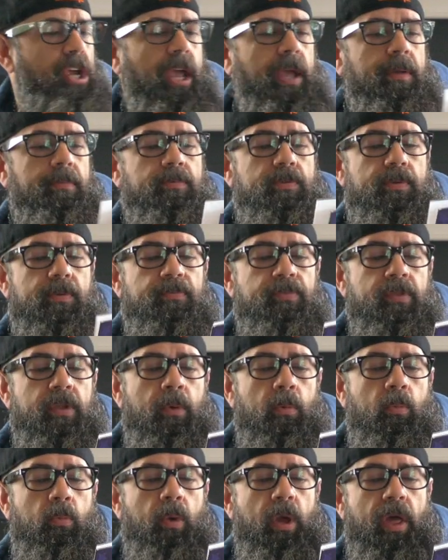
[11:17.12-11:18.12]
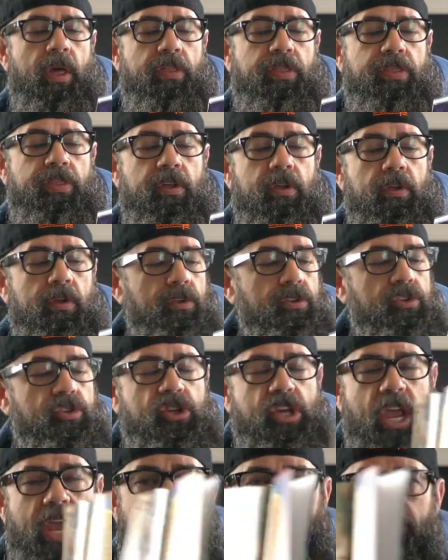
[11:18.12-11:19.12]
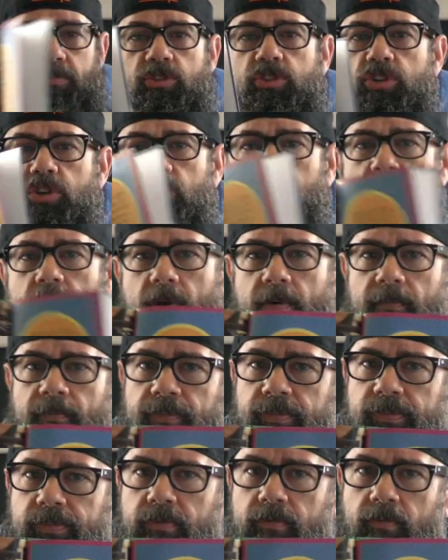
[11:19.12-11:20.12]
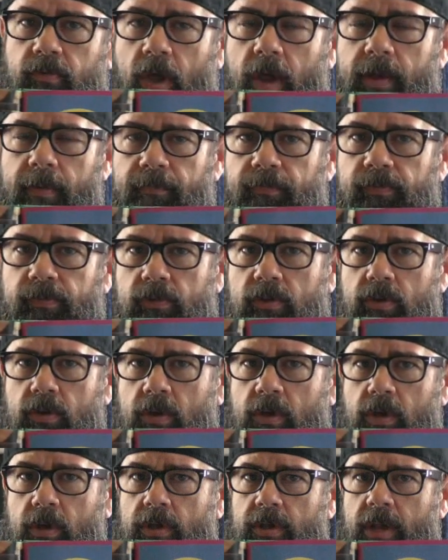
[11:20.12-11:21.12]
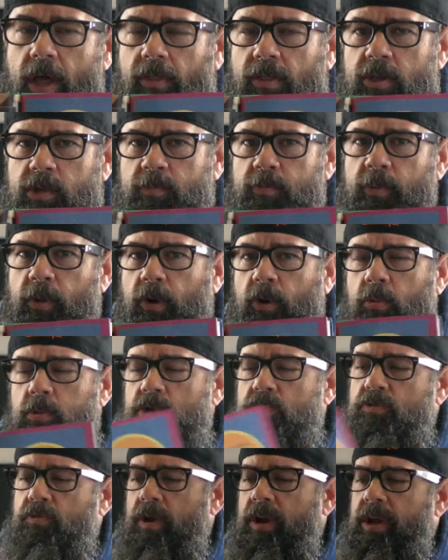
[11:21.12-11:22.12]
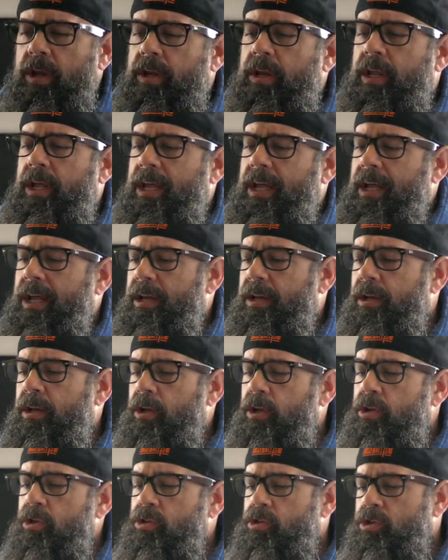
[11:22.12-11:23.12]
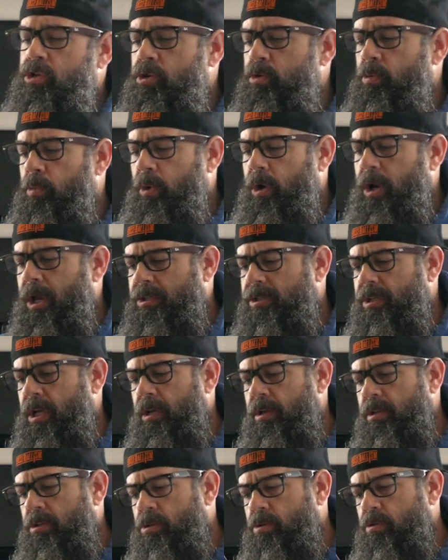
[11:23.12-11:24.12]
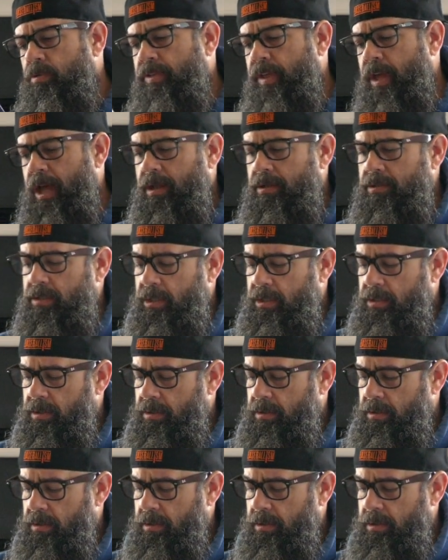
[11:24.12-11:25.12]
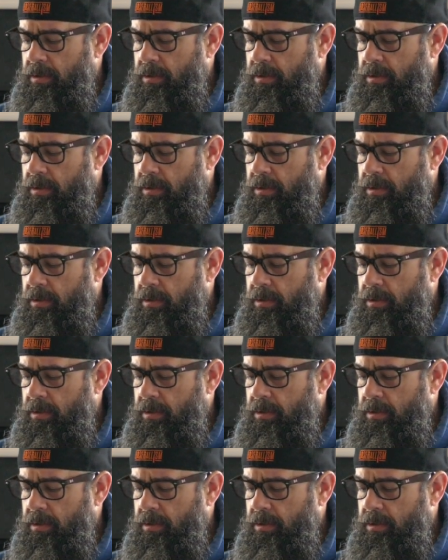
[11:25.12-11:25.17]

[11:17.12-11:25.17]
James with James Jr., right? Now this book was written in, two, what did I say, 2011,